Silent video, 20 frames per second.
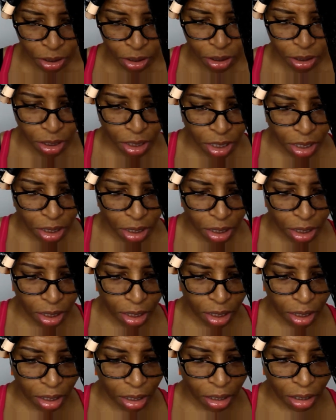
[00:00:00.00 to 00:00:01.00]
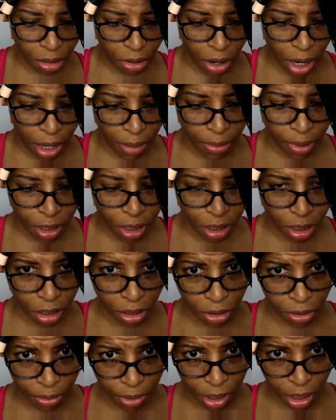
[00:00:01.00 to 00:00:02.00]
and then grabbing a
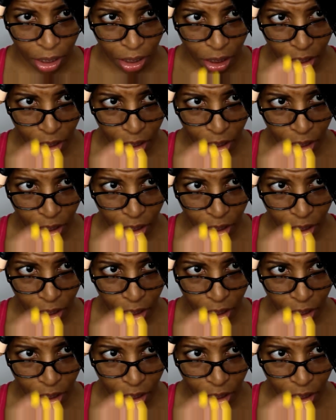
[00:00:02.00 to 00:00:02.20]
little bit of the